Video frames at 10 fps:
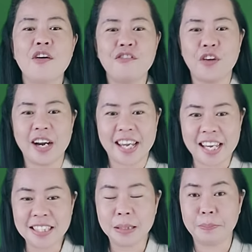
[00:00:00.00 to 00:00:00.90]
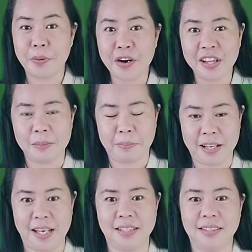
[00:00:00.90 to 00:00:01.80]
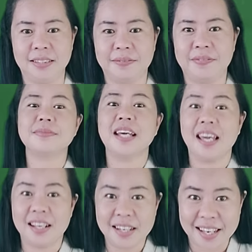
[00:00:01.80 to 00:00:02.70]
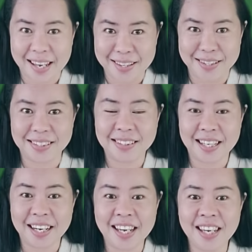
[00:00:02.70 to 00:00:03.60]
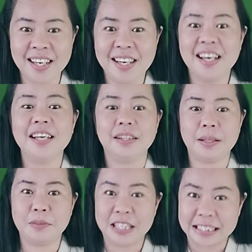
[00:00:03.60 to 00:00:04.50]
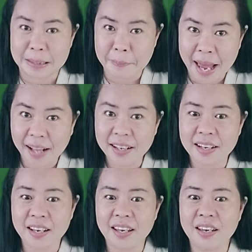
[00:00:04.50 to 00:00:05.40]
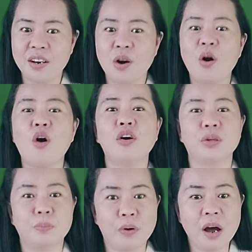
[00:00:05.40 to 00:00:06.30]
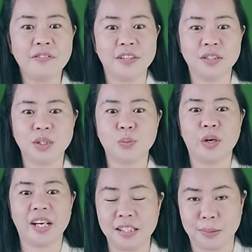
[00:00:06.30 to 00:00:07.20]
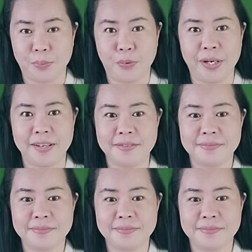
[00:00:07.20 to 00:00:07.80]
For his birthplace, indicate the city, the municipality, or the province where he is born.